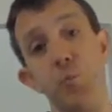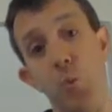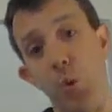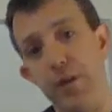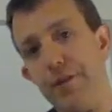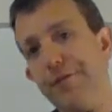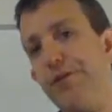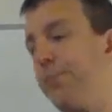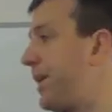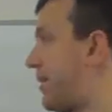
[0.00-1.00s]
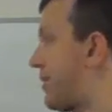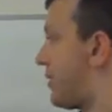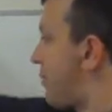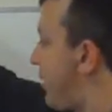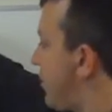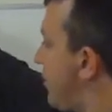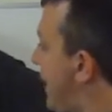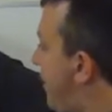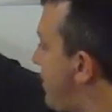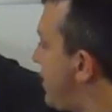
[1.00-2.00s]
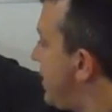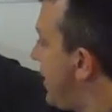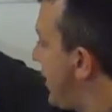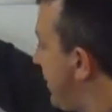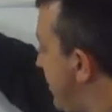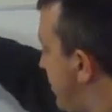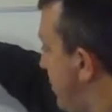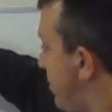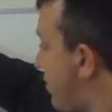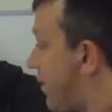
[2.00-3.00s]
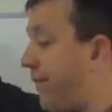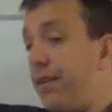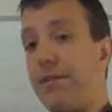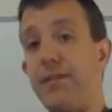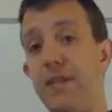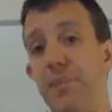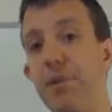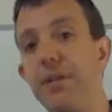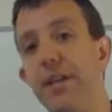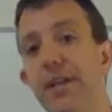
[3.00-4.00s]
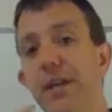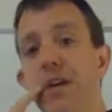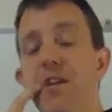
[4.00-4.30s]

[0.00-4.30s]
wonderful because it's going to allow us to take these two derivatives separately.